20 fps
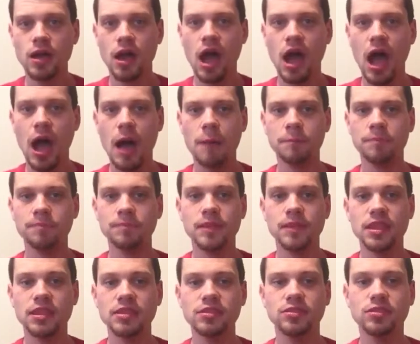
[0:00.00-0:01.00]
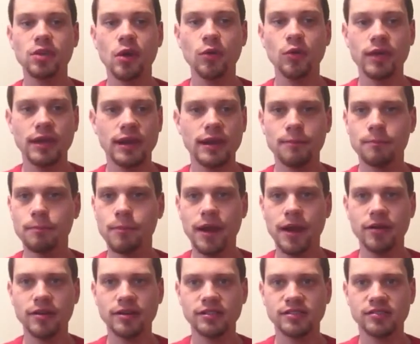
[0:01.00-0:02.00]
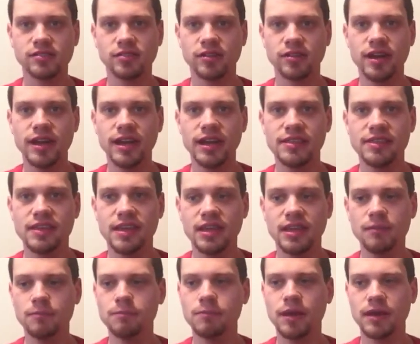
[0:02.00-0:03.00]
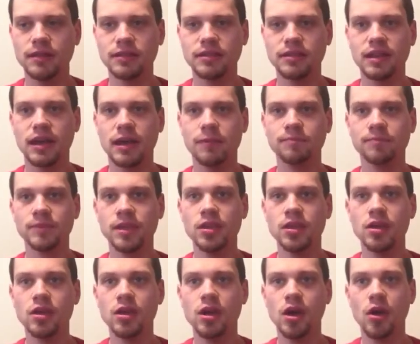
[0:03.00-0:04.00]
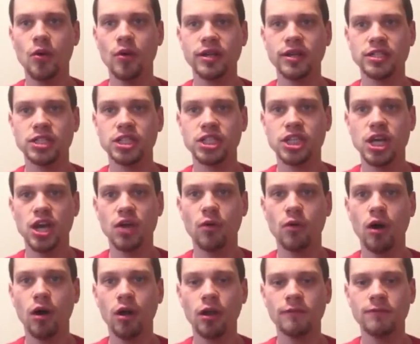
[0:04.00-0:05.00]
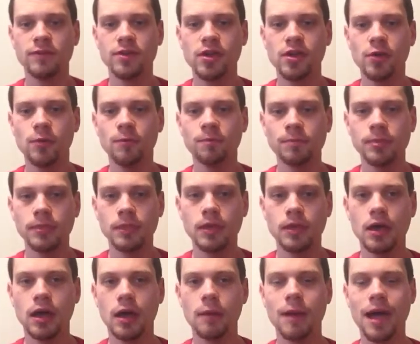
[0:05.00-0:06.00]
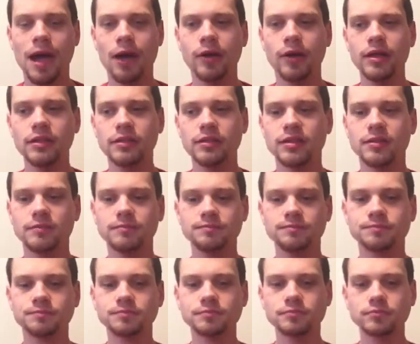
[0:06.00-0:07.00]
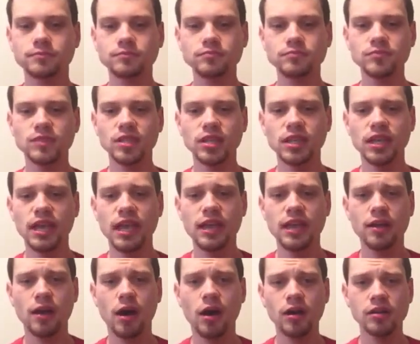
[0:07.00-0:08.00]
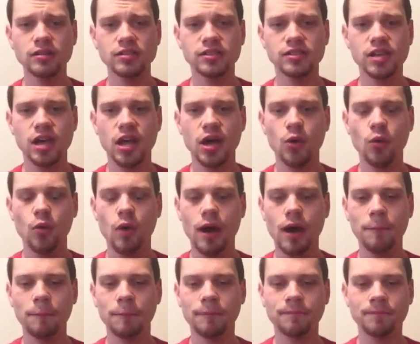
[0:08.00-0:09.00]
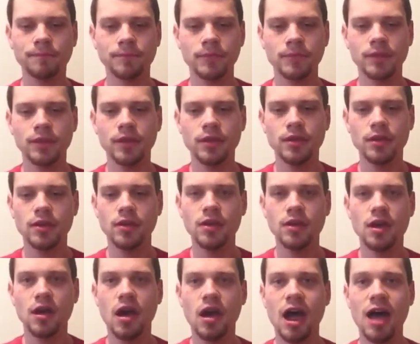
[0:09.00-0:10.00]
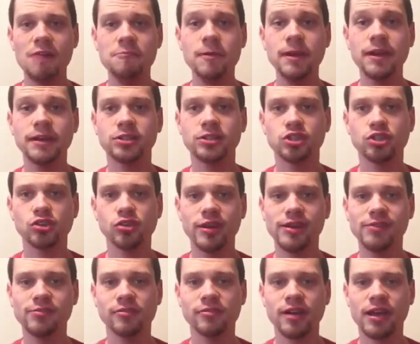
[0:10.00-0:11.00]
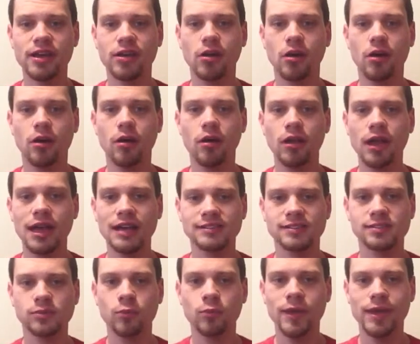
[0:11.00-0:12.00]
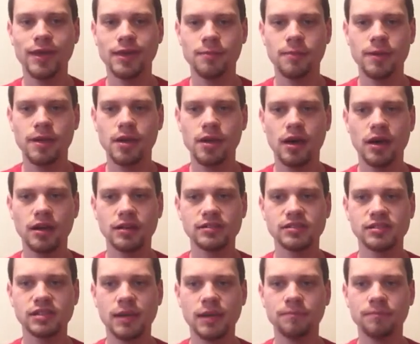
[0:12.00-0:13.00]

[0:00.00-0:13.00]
Don't get embarrassed or anything, but I want to show all of you about it. And also, I've been a train wreck all last week because